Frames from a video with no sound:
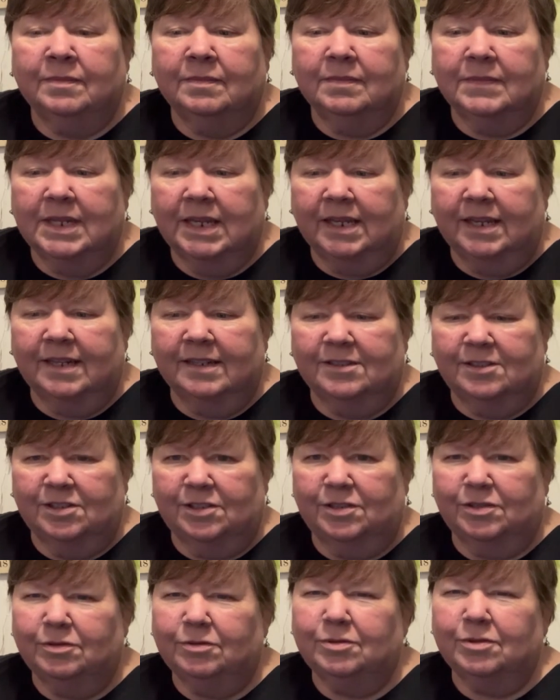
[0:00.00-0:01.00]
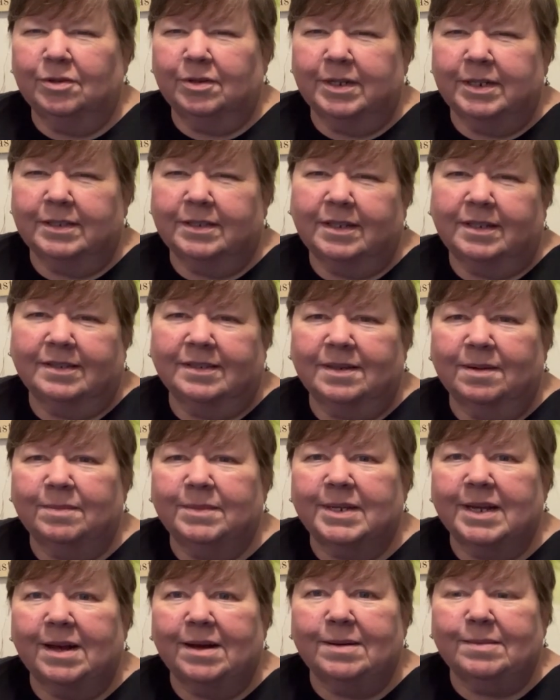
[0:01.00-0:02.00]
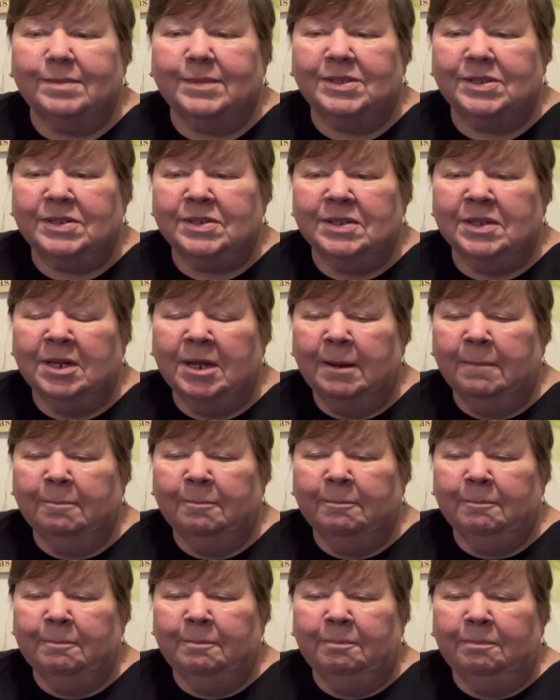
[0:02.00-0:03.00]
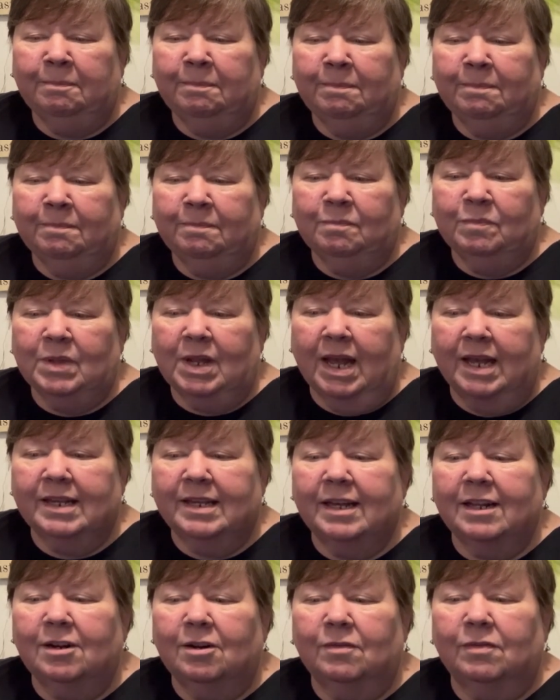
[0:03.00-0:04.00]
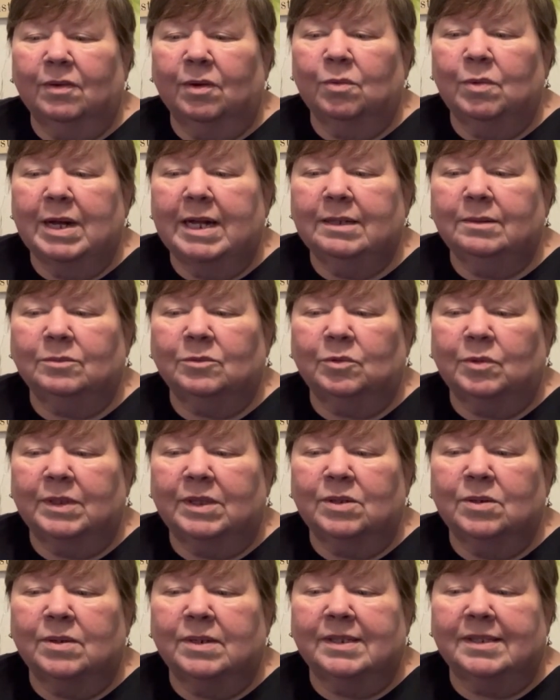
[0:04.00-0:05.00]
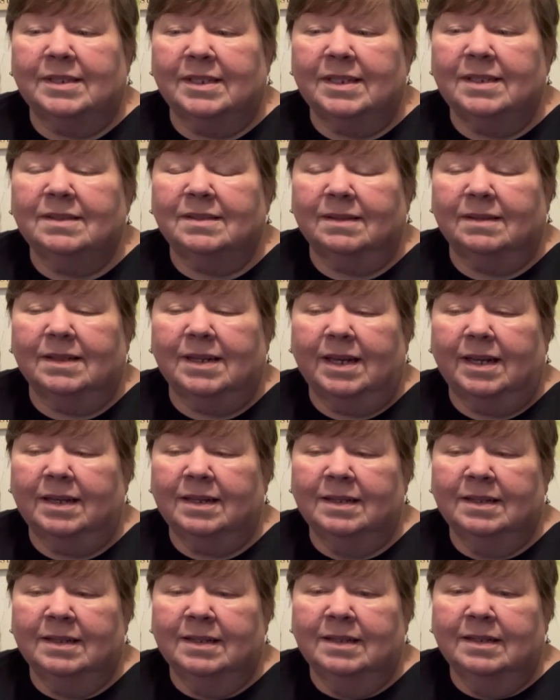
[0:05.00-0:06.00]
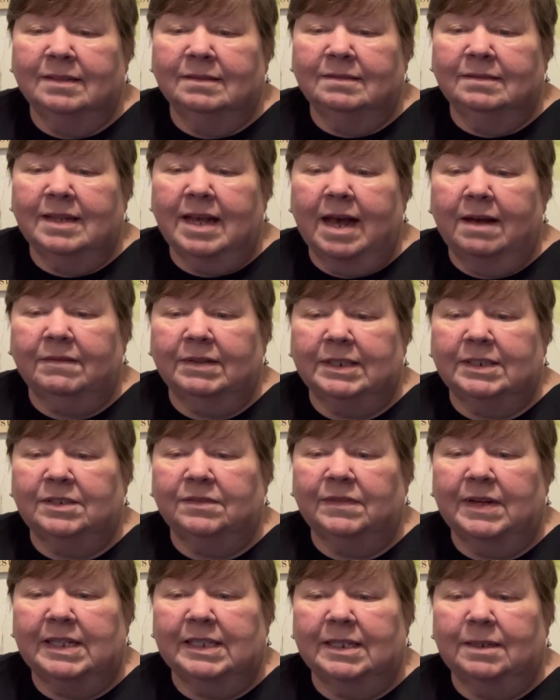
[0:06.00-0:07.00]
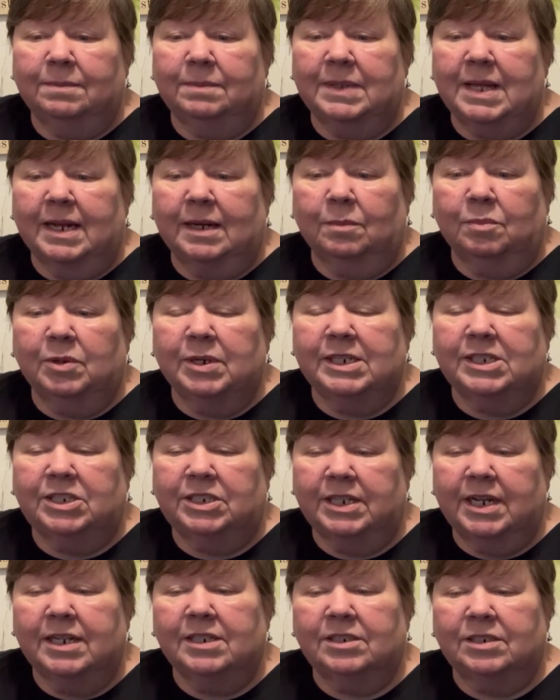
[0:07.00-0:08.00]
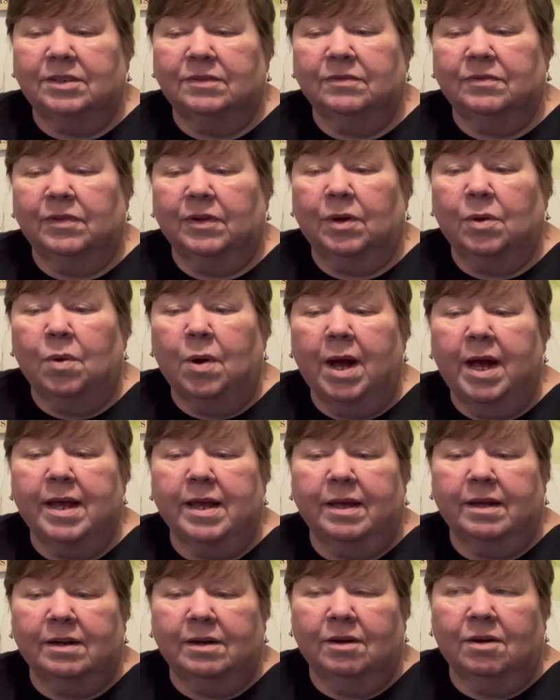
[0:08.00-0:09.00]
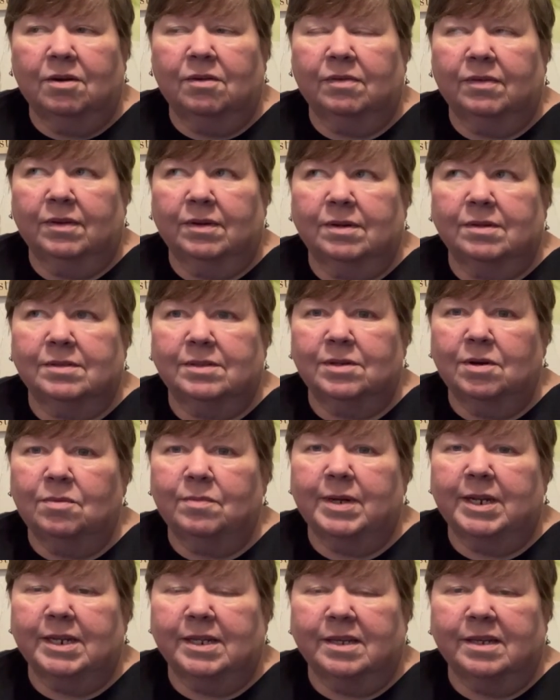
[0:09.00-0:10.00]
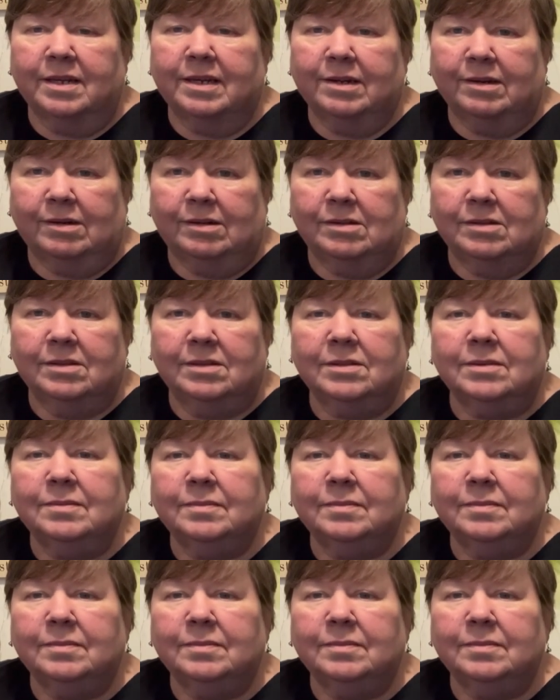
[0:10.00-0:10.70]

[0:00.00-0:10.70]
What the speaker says: It gets too noisy sometimes. I get overwhelmed with noise easily, having developed that appreciation for quiet over so many years.